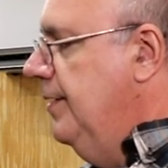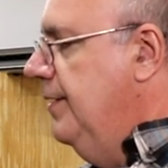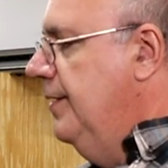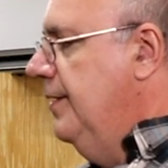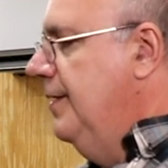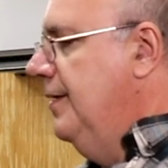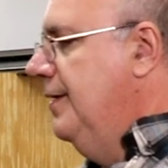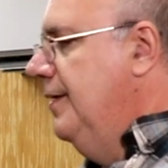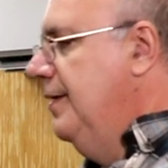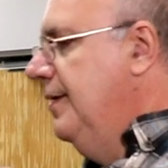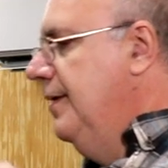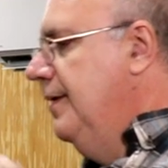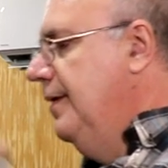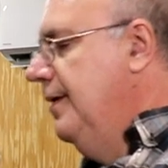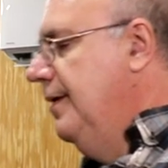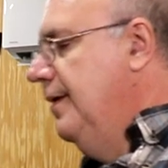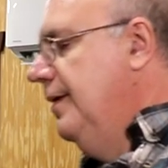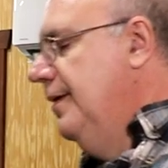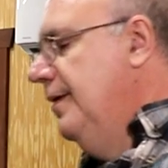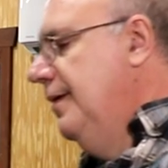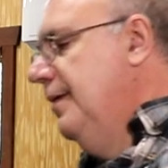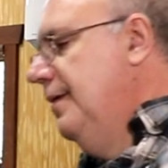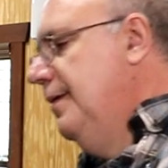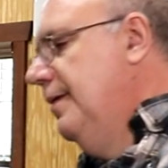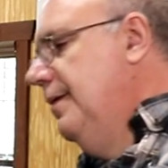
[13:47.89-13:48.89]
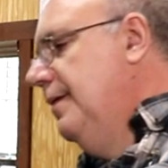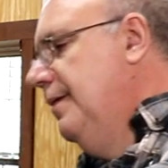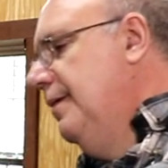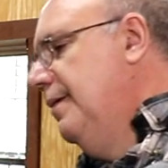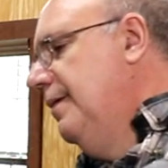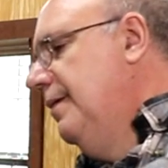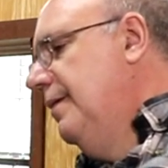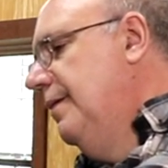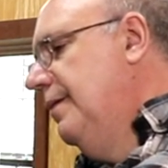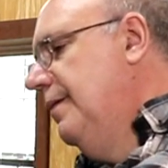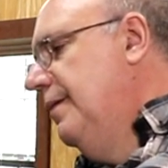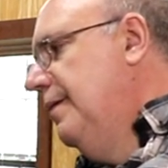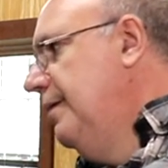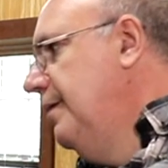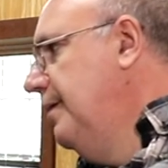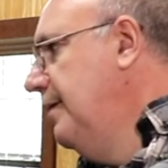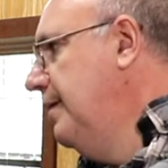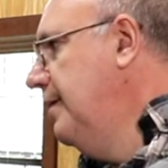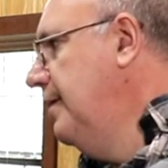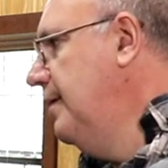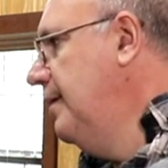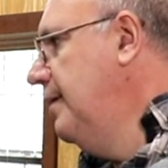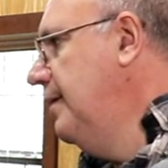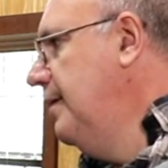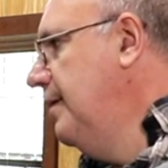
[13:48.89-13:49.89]

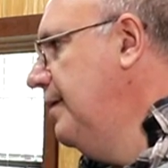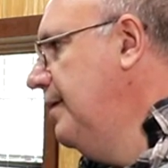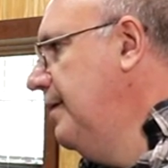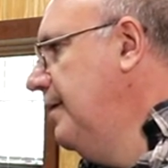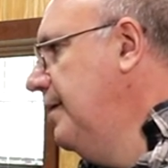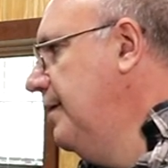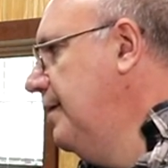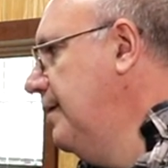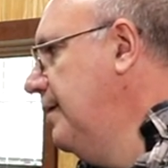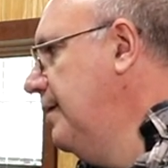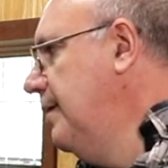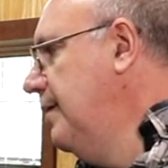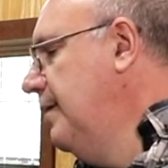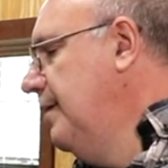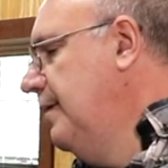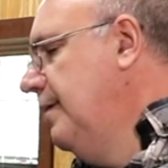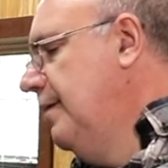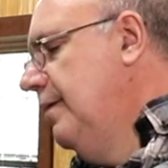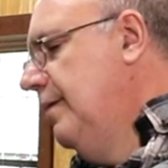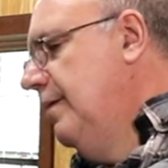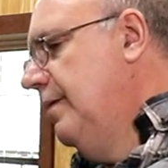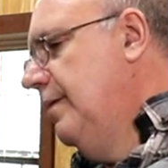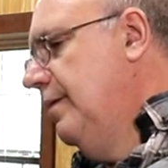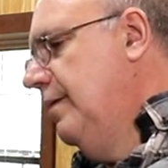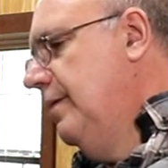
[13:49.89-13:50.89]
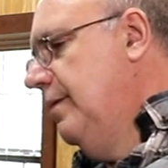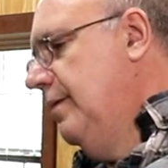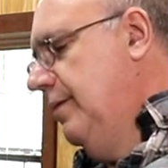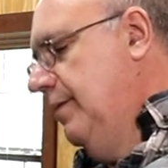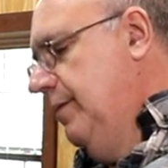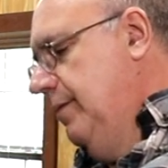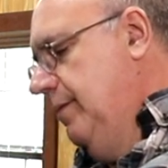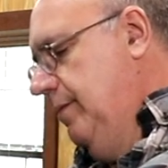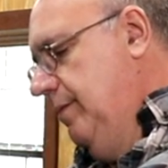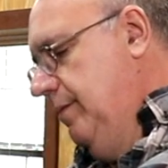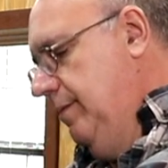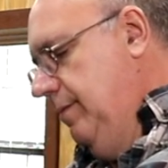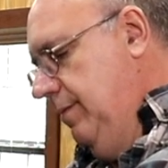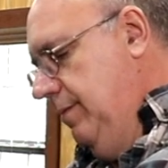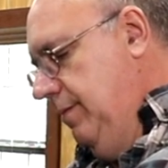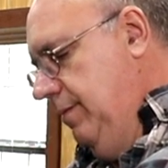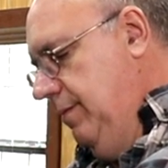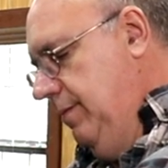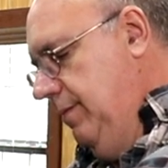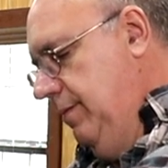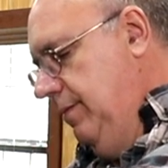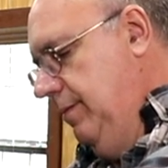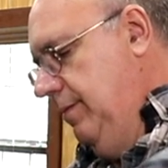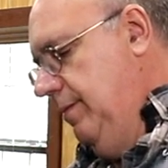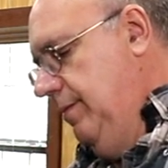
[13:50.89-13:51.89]

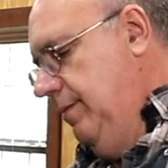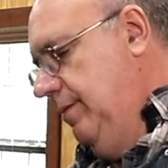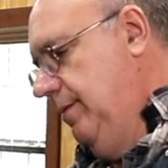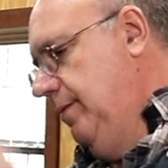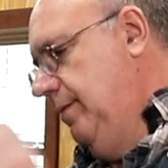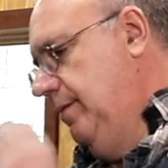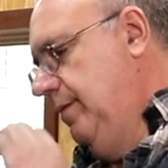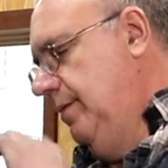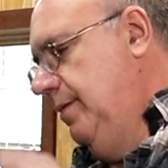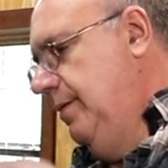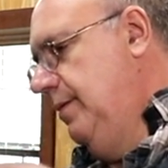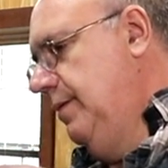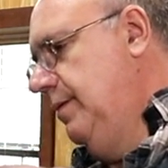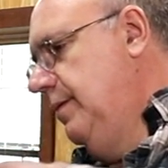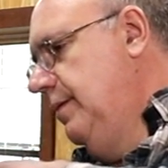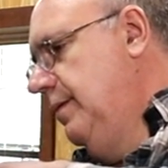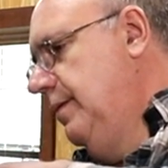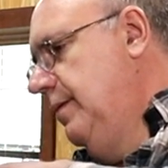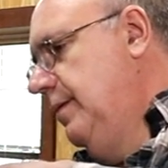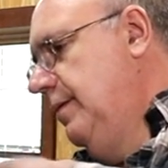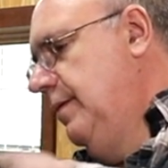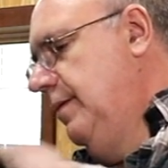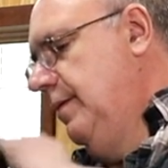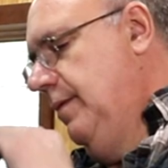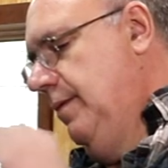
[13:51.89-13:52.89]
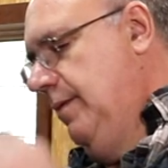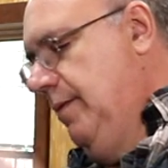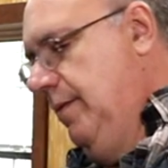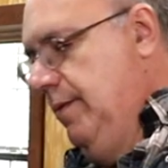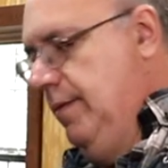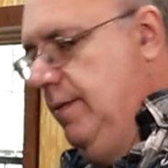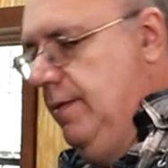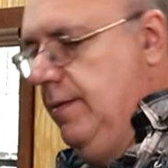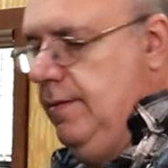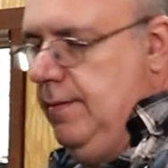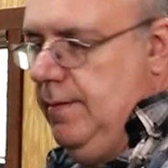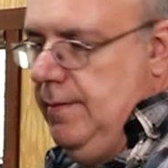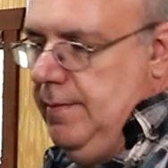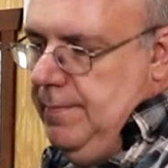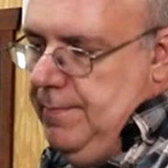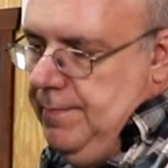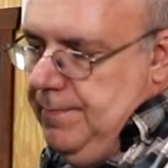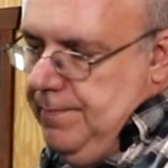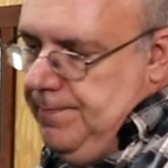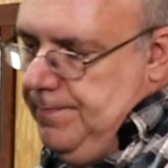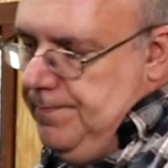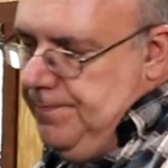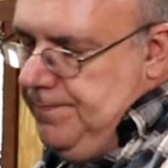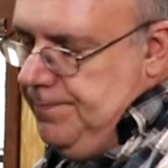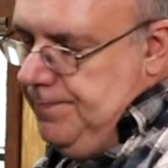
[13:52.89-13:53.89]

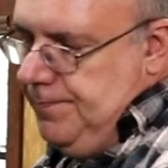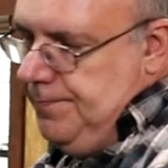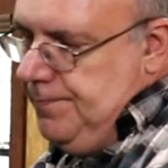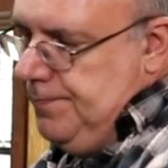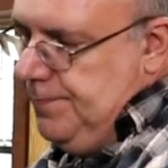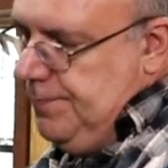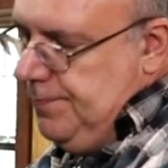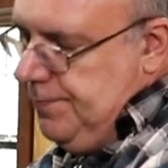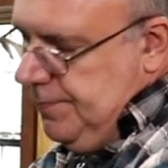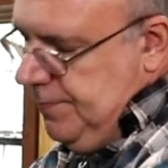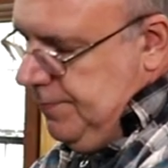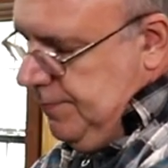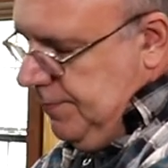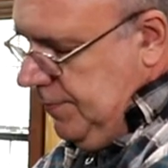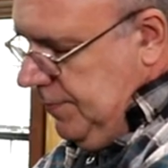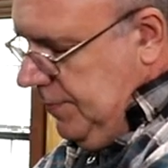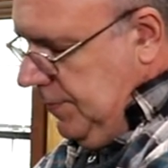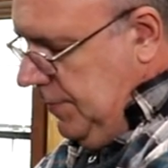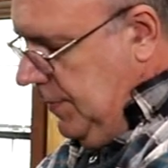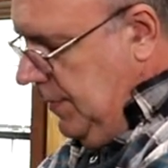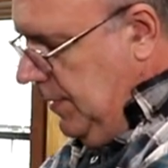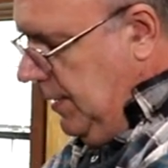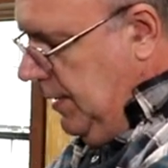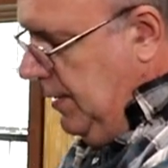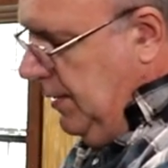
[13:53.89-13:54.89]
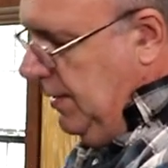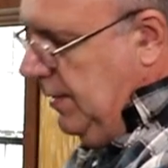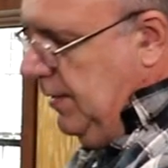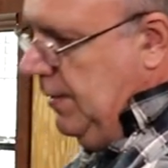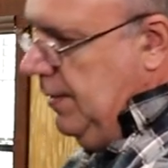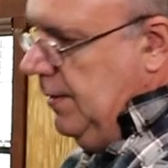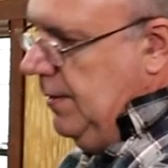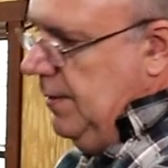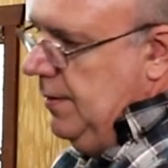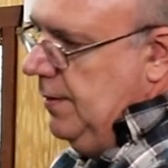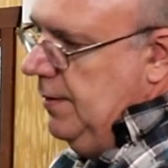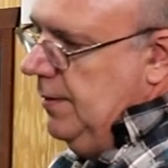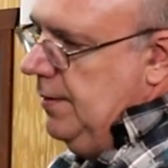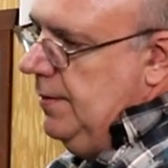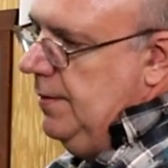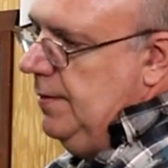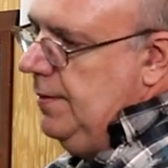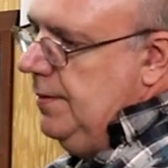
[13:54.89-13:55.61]
Nobody speaks.